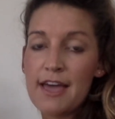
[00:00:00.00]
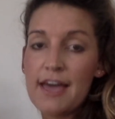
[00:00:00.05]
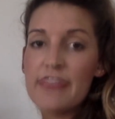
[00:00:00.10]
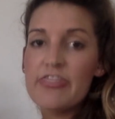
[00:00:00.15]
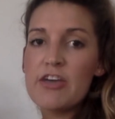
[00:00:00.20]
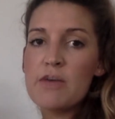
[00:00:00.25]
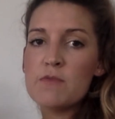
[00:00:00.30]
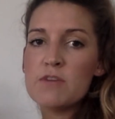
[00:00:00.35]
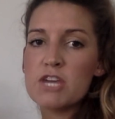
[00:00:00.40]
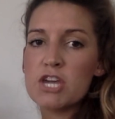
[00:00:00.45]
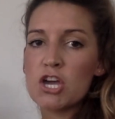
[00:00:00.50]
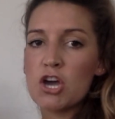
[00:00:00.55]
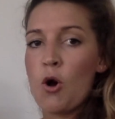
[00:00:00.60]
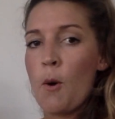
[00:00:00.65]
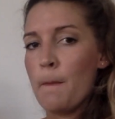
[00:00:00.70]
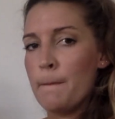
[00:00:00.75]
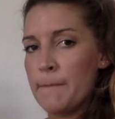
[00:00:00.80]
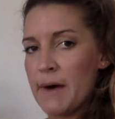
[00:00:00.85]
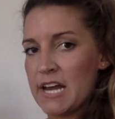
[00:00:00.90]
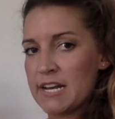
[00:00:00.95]
Then we can
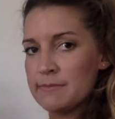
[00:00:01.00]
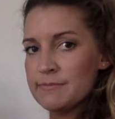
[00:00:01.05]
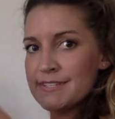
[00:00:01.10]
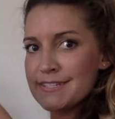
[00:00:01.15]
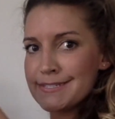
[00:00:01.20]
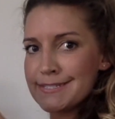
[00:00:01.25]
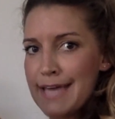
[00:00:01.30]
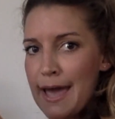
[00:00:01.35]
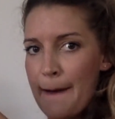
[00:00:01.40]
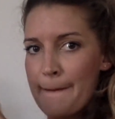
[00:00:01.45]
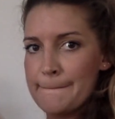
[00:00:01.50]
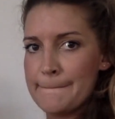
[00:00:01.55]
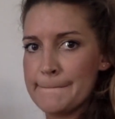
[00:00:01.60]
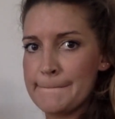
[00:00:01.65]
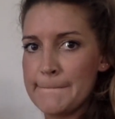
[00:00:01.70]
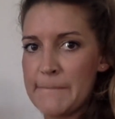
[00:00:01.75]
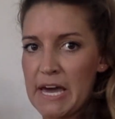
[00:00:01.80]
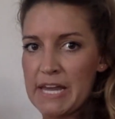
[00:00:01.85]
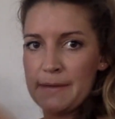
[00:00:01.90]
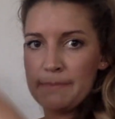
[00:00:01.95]
go bottom to top,
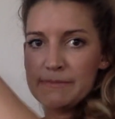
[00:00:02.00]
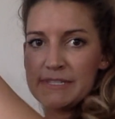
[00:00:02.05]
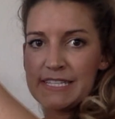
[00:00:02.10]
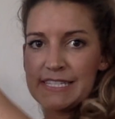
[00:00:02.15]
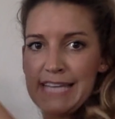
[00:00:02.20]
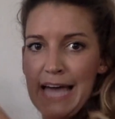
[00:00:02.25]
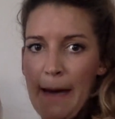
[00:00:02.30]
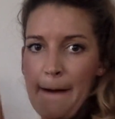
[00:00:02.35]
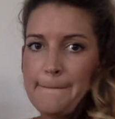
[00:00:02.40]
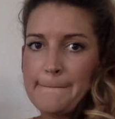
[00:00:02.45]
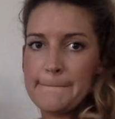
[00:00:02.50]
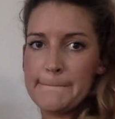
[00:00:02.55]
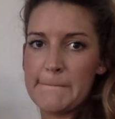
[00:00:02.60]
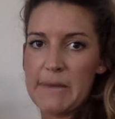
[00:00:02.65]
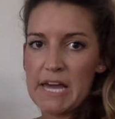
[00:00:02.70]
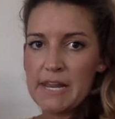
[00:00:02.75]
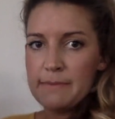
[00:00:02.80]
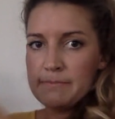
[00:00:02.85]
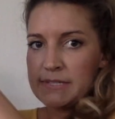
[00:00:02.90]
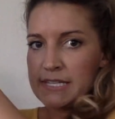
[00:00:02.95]
bottom to top,
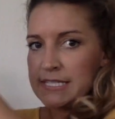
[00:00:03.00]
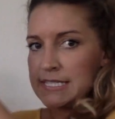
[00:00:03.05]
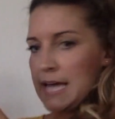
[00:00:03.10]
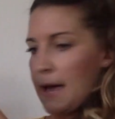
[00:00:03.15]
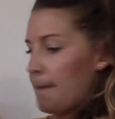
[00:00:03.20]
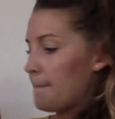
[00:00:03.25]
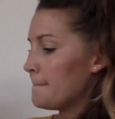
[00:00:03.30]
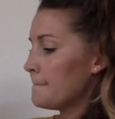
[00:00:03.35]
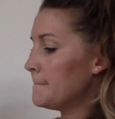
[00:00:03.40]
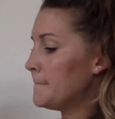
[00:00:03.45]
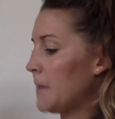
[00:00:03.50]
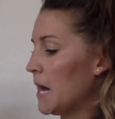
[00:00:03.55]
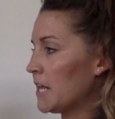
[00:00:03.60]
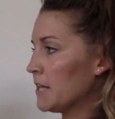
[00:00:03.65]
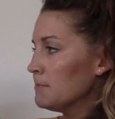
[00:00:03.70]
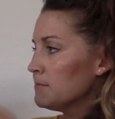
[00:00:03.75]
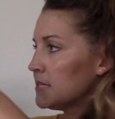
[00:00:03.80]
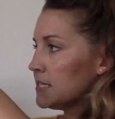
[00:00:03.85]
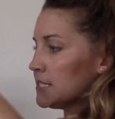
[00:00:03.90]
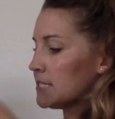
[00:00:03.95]
bottom to top,
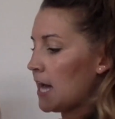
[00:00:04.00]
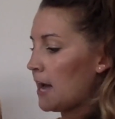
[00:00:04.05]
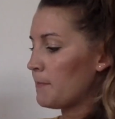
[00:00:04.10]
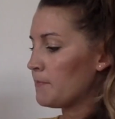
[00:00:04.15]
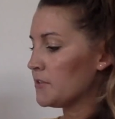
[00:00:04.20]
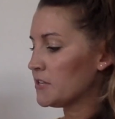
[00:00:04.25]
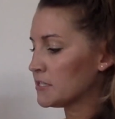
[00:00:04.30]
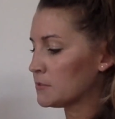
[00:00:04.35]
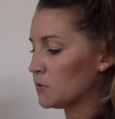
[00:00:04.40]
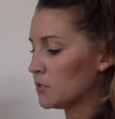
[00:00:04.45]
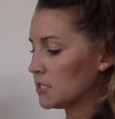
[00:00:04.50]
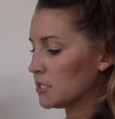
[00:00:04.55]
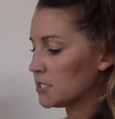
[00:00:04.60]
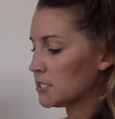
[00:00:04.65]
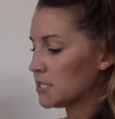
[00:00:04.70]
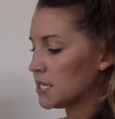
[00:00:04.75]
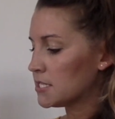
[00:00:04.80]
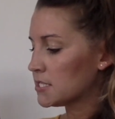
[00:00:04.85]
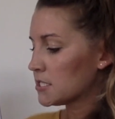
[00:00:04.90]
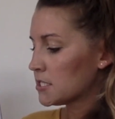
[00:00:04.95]
bottom to top. This one
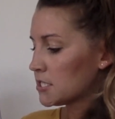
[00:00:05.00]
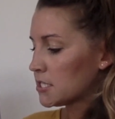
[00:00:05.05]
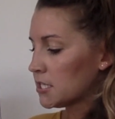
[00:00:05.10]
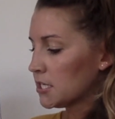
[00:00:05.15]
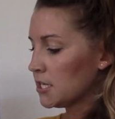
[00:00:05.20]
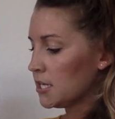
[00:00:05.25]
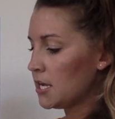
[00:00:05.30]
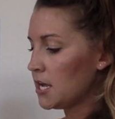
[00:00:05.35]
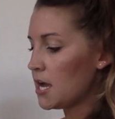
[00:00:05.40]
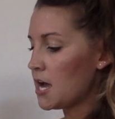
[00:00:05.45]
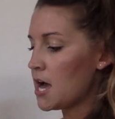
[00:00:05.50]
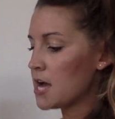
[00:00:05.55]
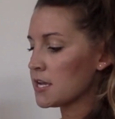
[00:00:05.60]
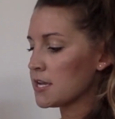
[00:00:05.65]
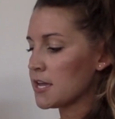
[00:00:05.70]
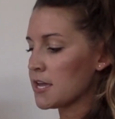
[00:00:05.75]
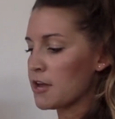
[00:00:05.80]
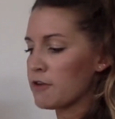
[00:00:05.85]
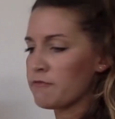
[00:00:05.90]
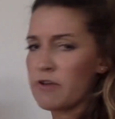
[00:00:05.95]
says
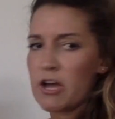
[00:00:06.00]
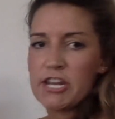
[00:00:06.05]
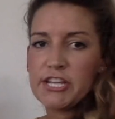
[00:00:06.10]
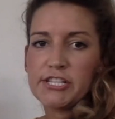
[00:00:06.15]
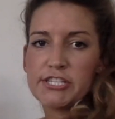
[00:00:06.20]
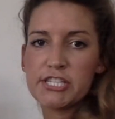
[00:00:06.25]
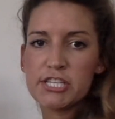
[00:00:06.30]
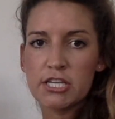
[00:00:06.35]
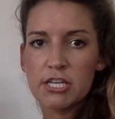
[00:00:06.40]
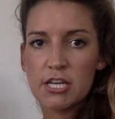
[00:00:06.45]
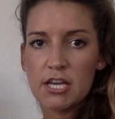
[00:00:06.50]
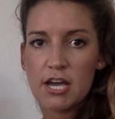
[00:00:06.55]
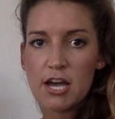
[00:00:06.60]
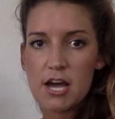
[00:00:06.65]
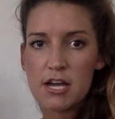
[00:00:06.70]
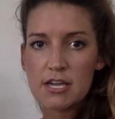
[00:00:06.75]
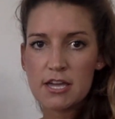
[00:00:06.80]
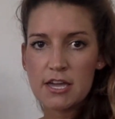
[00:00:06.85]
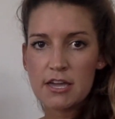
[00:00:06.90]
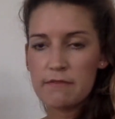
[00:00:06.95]
again, get ready,
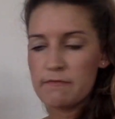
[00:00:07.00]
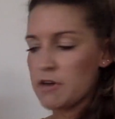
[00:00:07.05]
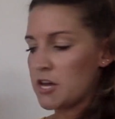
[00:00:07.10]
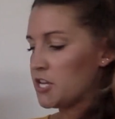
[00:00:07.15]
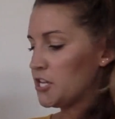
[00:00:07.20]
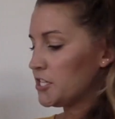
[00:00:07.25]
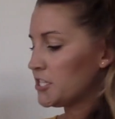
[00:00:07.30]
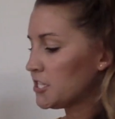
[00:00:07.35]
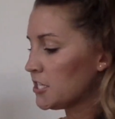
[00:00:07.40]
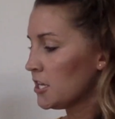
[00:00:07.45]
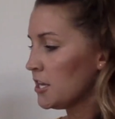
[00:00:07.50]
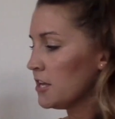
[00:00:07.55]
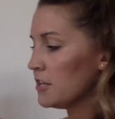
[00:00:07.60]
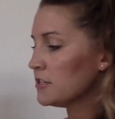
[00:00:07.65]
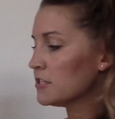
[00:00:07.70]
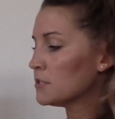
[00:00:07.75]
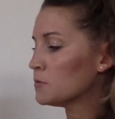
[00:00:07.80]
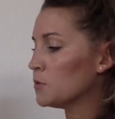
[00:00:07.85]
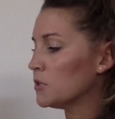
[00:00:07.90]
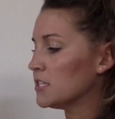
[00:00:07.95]
again, get ready.
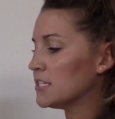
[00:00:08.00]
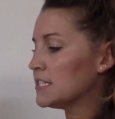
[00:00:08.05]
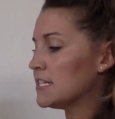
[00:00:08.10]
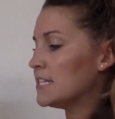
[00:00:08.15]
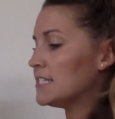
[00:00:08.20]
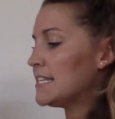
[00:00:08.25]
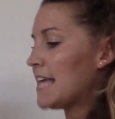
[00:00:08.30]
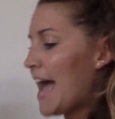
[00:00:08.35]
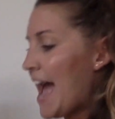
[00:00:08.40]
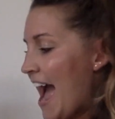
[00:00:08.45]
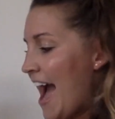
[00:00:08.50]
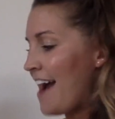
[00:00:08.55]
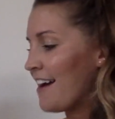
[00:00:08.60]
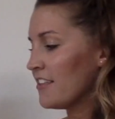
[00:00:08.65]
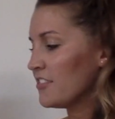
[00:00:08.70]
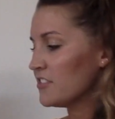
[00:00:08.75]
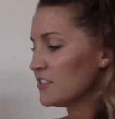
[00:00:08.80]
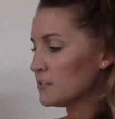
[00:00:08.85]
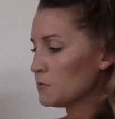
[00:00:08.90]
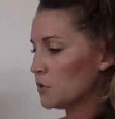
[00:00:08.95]
This one says ah.
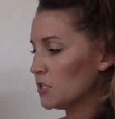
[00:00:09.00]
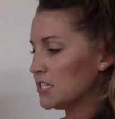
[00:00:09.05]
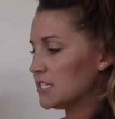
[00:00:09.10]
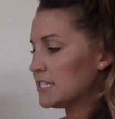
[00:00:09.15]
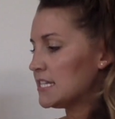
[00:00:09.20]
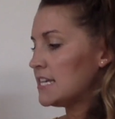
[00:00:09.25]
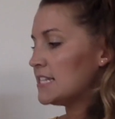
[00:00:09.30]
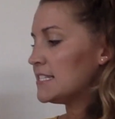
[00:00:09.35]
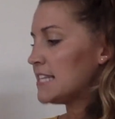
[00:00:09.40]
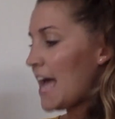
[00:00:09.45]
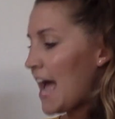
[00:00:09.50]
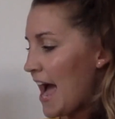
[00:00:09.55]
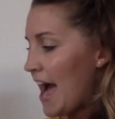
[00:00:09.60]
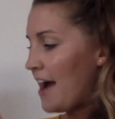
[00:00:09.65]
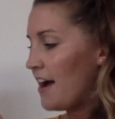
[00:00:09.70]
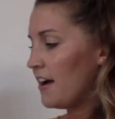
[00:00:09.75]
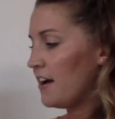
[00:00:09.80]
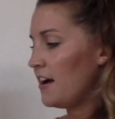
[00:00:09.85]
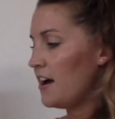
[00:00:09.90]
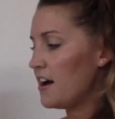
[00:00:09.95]
This one says
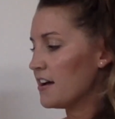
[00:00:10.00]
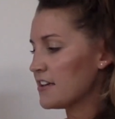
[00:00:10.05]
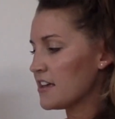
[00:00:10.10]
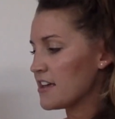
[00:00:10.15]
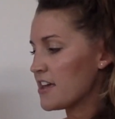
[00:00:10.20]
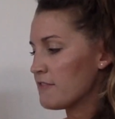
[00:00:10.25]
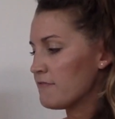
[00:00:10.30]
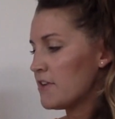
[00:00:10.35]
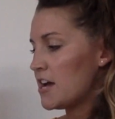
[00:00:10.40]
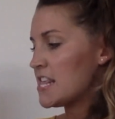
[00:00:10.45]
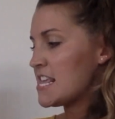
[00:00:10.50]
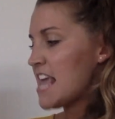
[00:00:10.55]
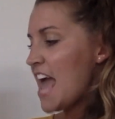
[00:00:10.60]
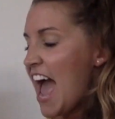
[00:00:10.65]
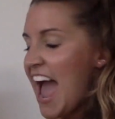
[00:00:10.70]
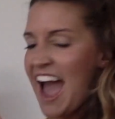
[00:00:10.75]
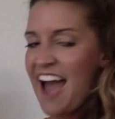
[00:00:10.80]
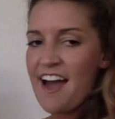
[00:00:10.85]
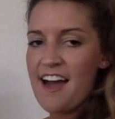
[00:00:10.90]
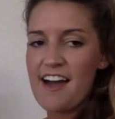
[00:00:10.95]
ah. Again, get ready,
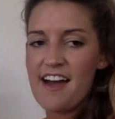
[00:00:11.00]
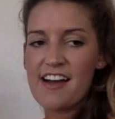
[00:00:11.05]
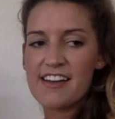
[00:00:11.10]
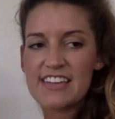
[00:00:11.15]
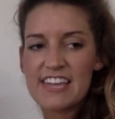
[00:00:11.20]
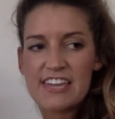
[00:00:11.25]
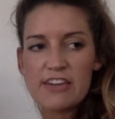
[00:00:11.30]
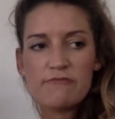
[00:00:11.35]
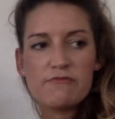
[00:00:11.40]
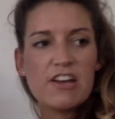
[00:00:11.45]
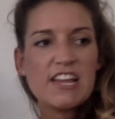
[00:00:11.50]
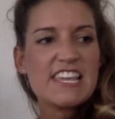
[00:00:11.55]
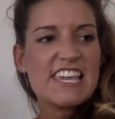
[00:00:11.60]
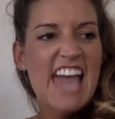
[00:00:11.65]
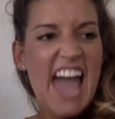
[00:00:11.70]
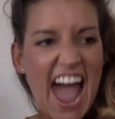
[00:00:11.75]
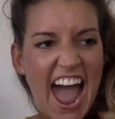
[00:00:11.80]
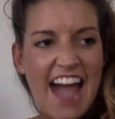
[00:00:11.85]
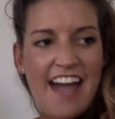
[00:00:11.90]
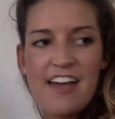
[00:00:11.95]
ah. Again, get ready,
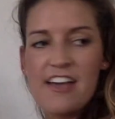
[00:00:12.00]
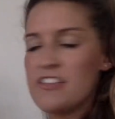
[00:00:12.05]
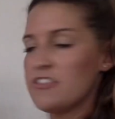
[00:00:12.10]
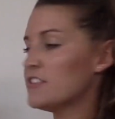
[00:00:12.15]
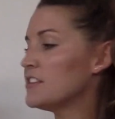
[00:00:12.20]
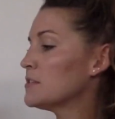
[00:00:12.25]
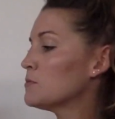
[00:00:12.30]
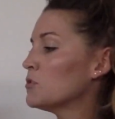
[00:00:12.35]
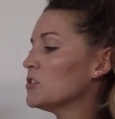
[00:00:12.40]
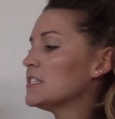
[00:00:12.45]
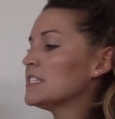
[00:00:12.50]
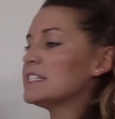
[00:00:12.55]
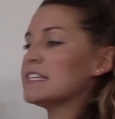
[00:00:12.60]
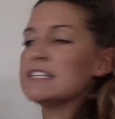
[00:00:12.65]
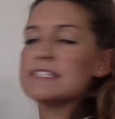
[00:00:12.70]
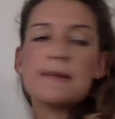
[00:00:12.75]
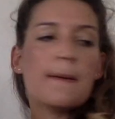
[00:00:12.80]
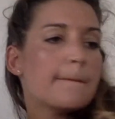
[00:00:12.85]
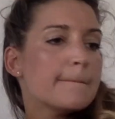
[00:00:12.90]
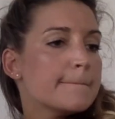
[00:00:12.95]
ah. This one
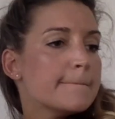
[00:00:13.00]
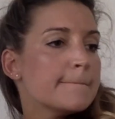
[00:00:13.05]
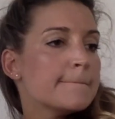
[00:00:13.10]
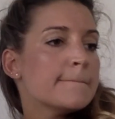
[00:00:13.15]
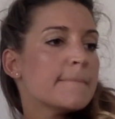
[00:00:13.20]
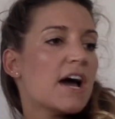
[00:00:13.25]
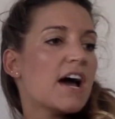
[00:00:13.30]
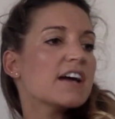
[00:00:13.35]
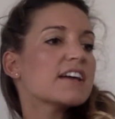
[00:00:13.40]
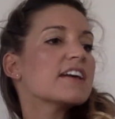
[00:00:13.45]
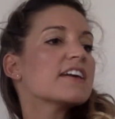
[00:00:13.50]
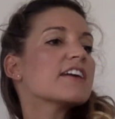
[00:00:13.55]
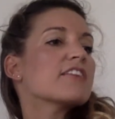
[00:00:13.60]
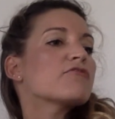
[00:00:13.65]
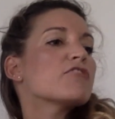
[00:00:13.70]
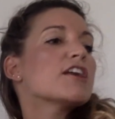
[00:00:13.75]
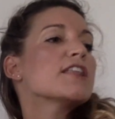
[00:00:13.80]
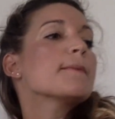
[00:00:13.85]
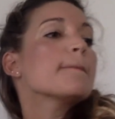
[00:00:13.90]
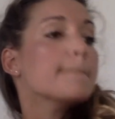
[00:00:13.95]
says again, get
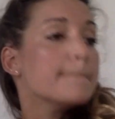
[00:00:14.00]
ready,